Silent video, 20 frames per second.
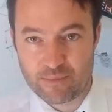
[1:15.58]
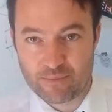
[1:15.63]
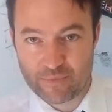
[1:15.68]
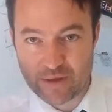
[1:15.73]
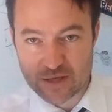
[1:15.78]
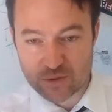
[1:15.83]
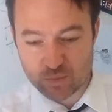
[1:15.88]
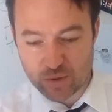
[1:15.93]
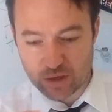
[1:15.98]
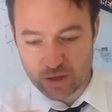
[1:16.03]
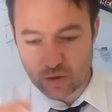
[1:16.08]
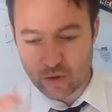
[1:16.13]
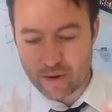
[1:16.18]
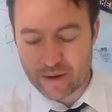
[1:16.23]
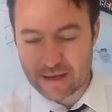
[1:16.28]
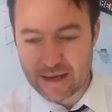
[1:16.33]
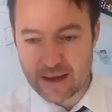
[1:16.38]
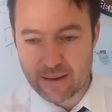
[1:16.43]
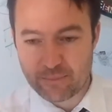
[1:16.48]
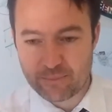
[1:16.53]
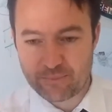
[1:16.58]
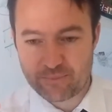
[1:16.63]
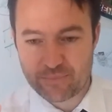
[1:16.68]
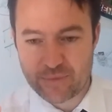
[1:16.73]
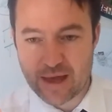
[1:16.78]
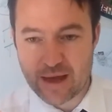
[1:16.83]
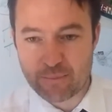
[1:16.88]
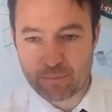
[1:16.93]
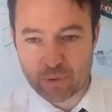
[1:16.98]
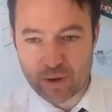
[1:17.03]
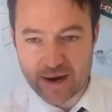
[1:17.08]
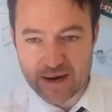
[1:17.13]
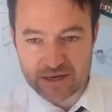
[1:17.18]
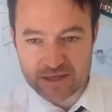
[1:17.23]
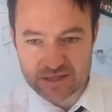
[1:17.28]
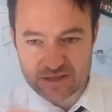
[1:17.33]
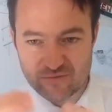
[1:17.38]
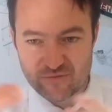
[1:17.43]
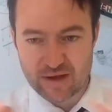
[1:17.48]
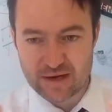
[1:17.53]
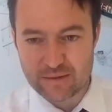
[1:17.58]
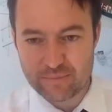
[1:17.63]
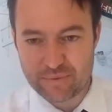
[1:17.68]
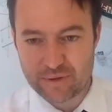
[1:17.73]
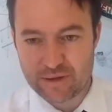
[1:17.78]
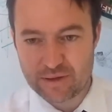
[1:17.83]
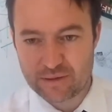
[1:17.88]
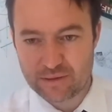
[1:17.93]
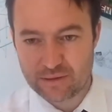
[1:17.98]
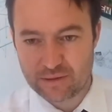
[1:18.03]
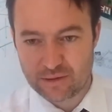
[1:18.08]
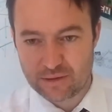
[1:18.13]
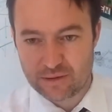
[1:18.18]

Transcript: as we're growing up. Our brain is developing.